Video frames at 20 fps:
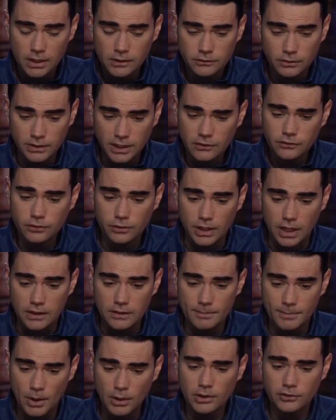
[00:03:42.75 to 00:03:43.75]
So yesterday,
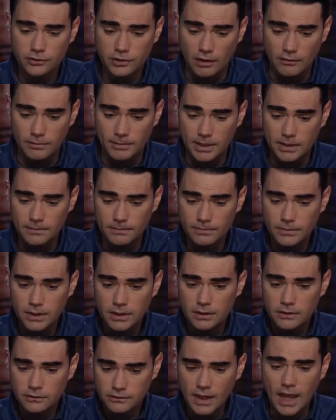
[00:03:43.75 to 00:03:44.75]
the Polish government
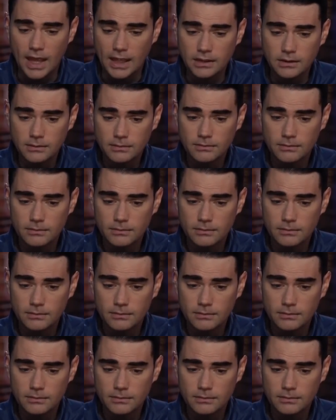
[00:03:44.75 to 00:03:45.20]
said,